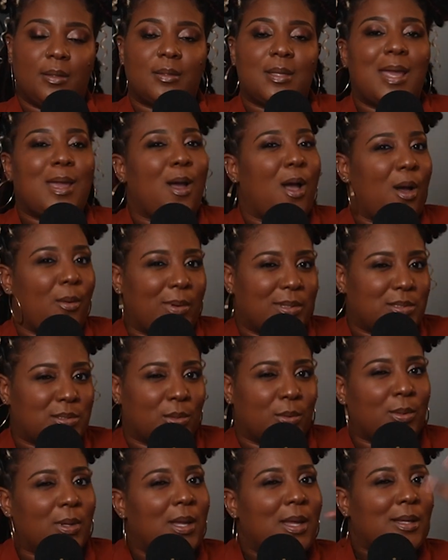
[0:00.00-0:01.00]
They always
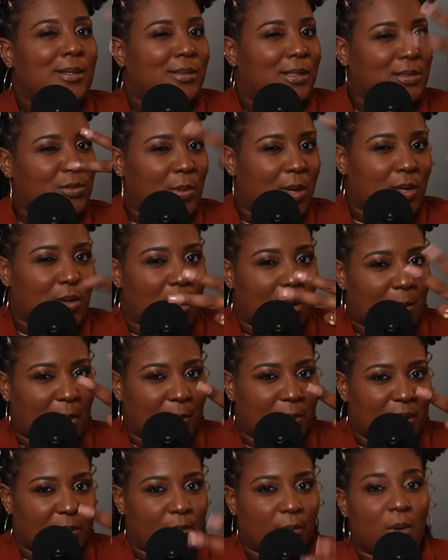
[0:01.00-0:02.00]
do. That's why y'all my
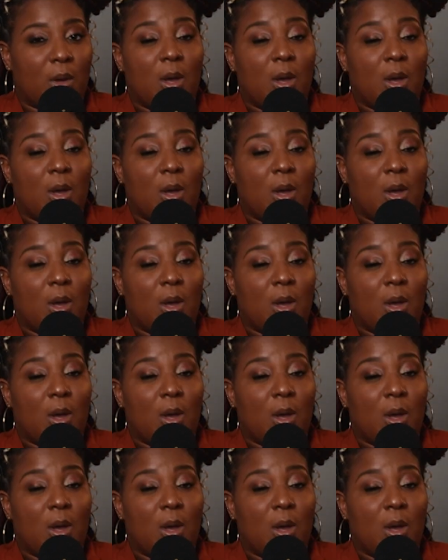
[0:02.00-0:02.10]
people.